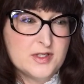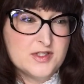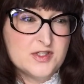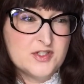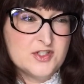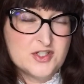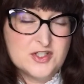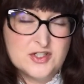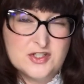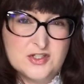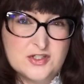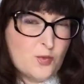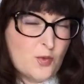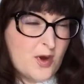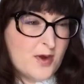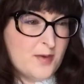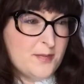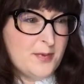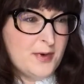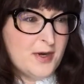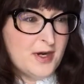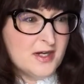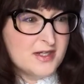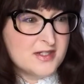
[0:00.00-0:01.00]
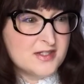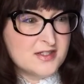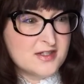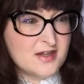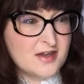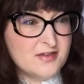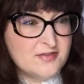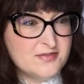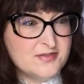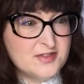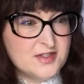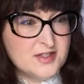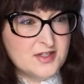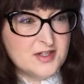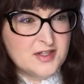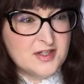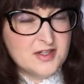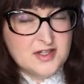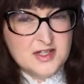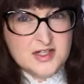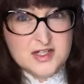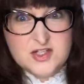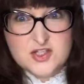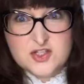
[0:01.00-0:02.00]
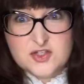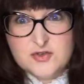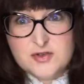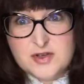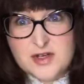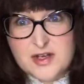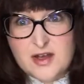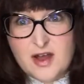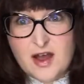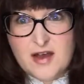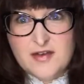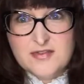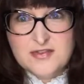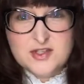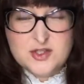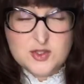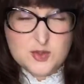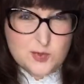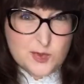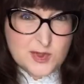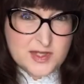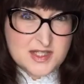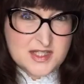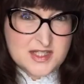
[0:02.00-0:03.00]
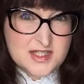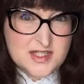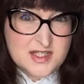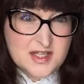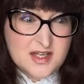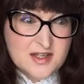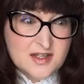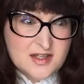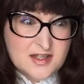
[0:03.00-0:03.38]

It's just one part of the history of Swiss